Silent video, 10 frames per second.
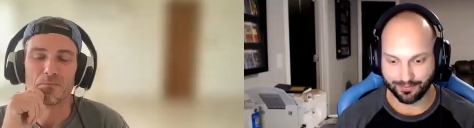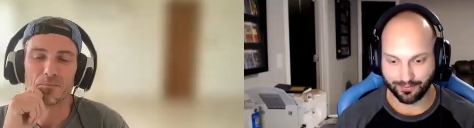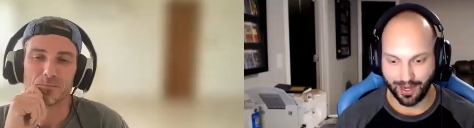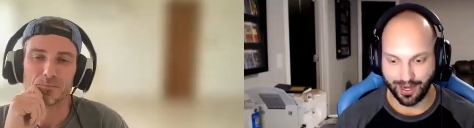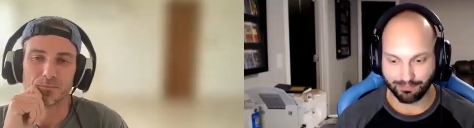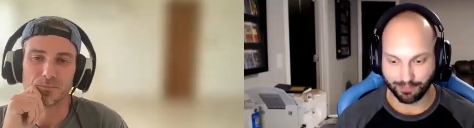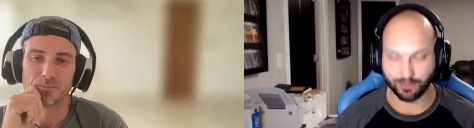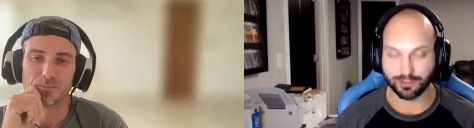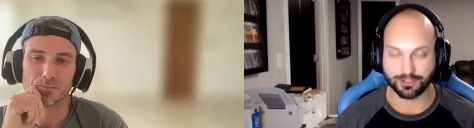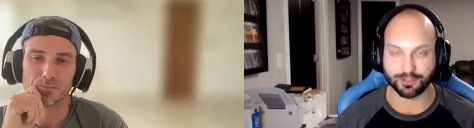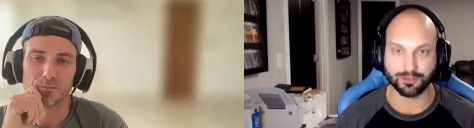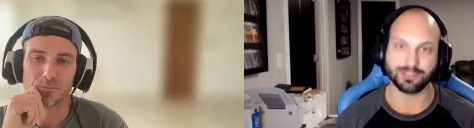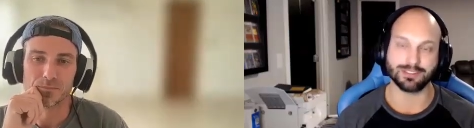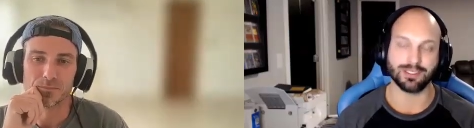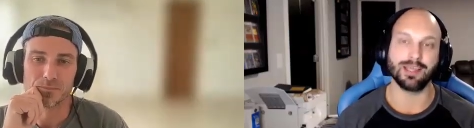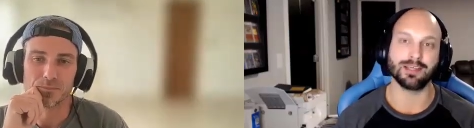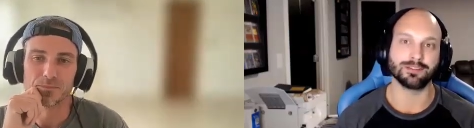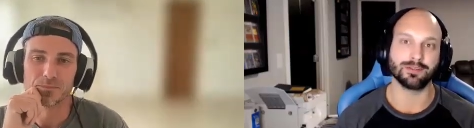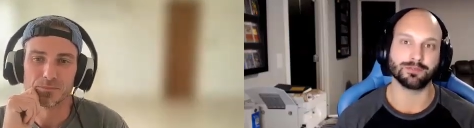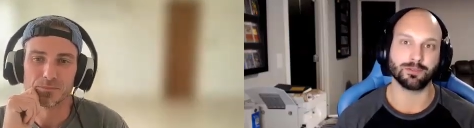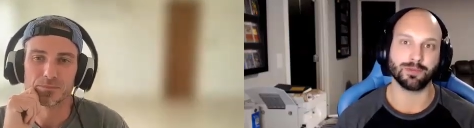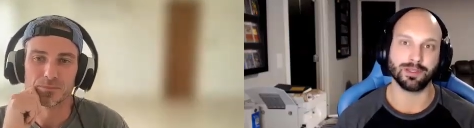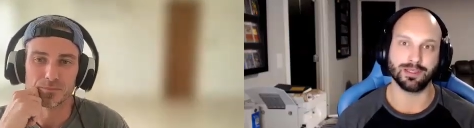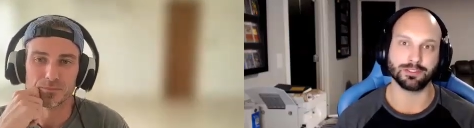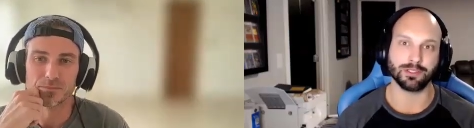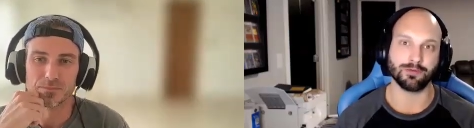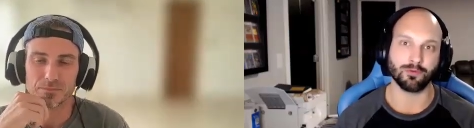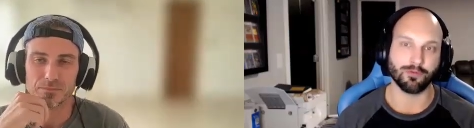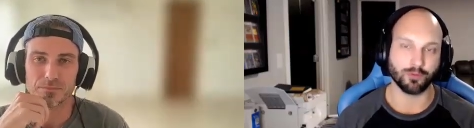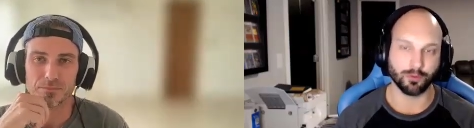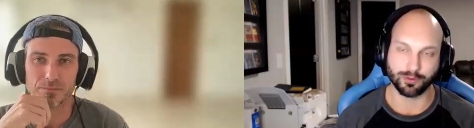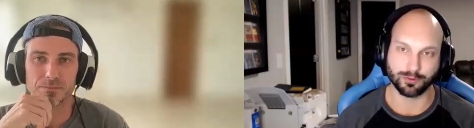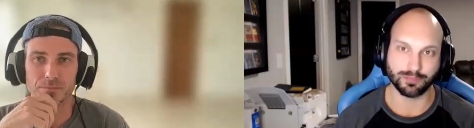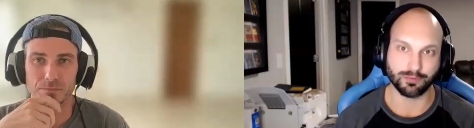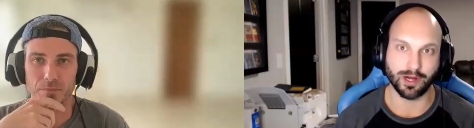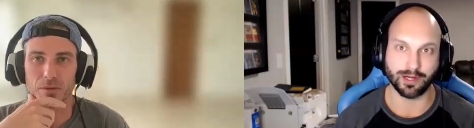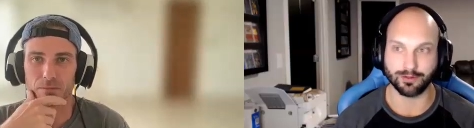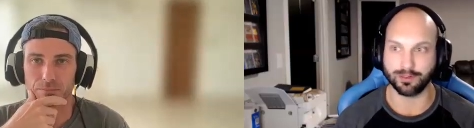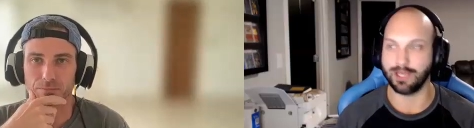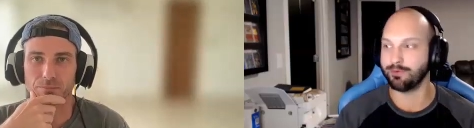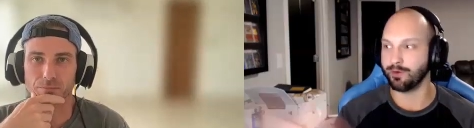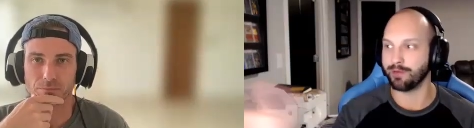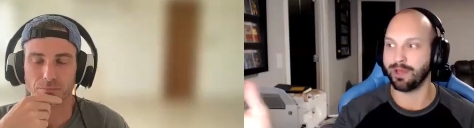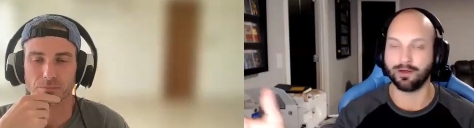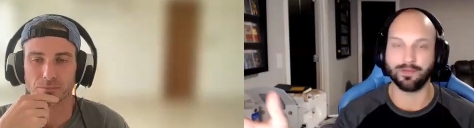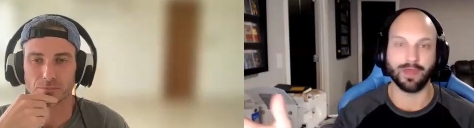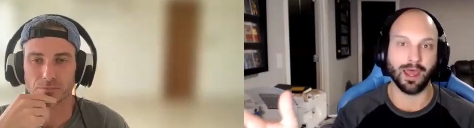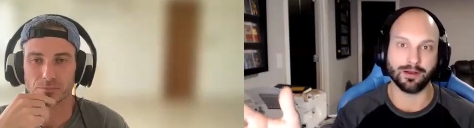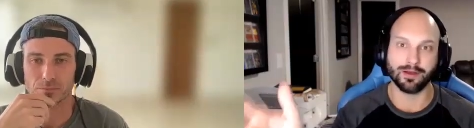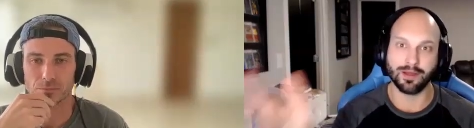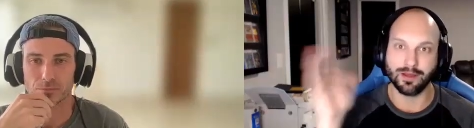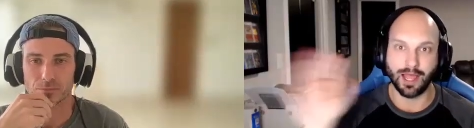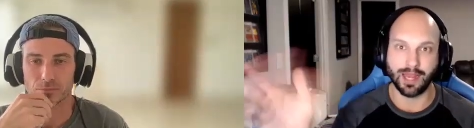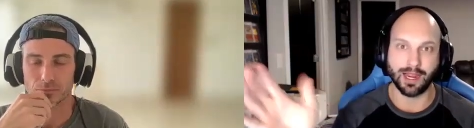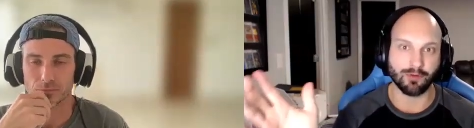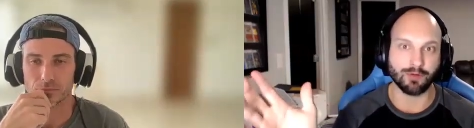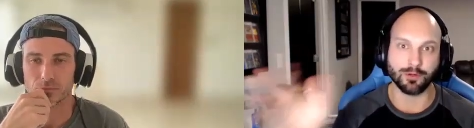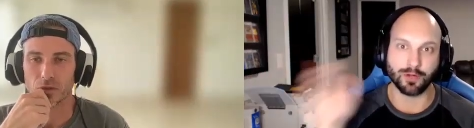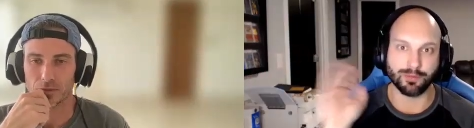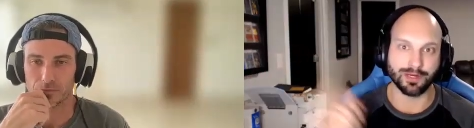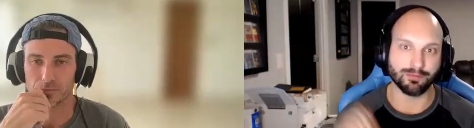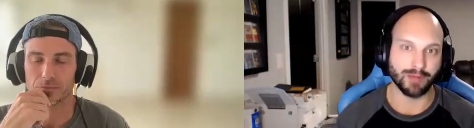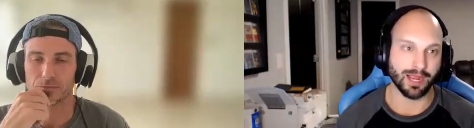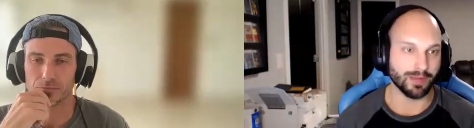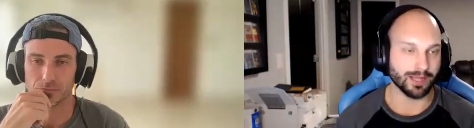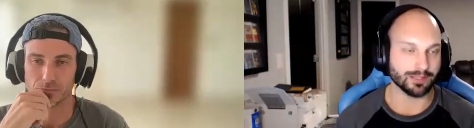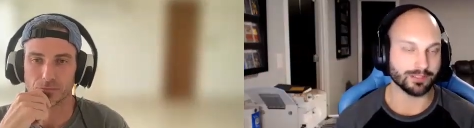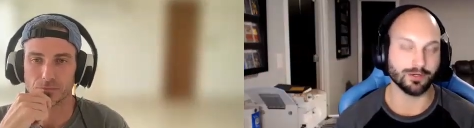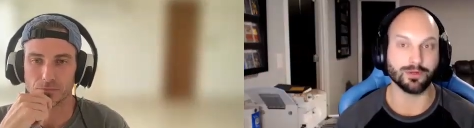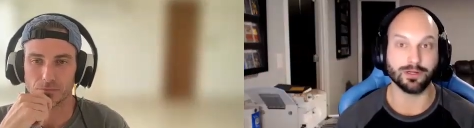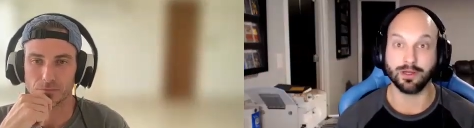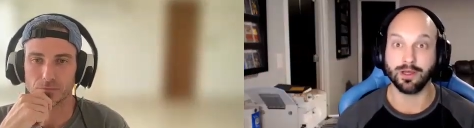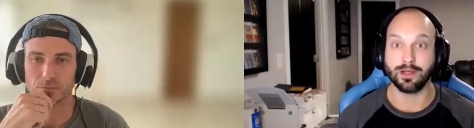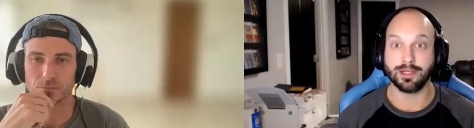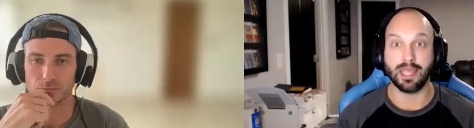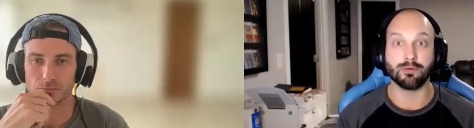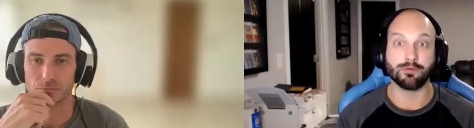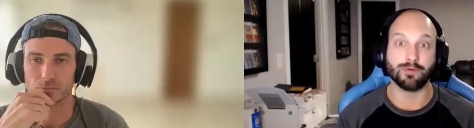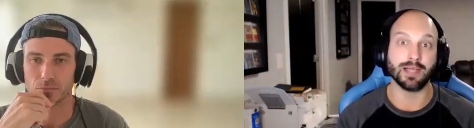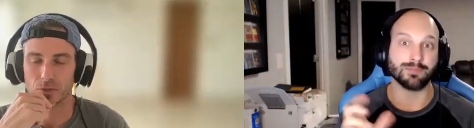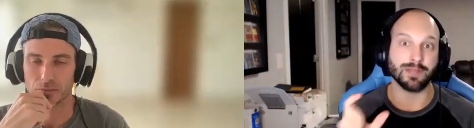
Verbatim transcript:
Speaker 1: why I'm bullish on USA is you have so many things. You have a revenue producing product. Okay, if you want to bet on that, I got revenue coming right. in buying back the token. GambleFi has right.